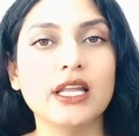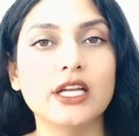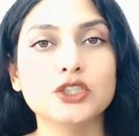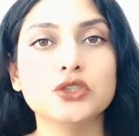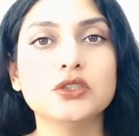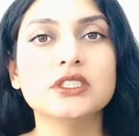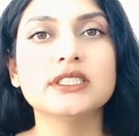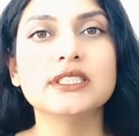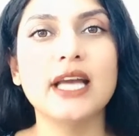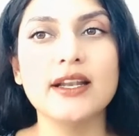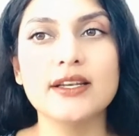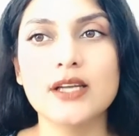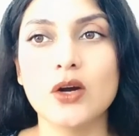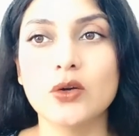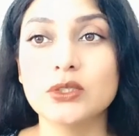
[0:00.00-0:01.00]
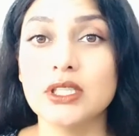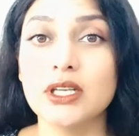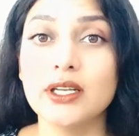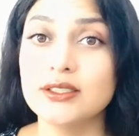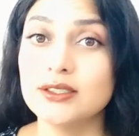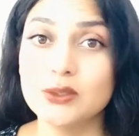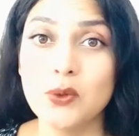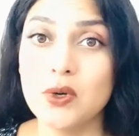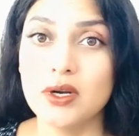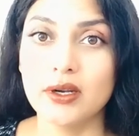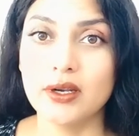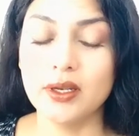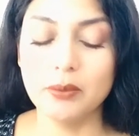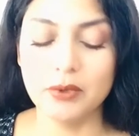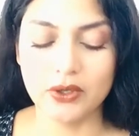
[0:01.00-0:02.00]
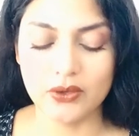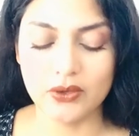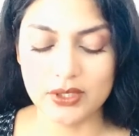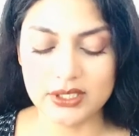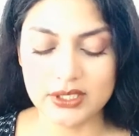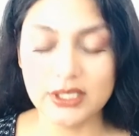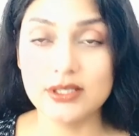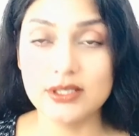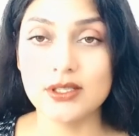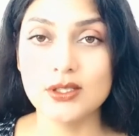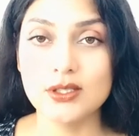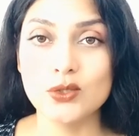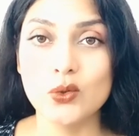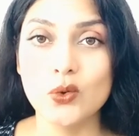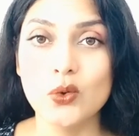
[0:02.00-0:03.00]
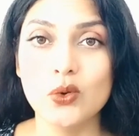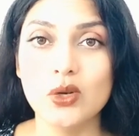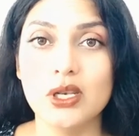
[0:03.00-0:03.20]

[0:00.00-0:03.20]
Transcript: and that should stand out and i so agree because these are so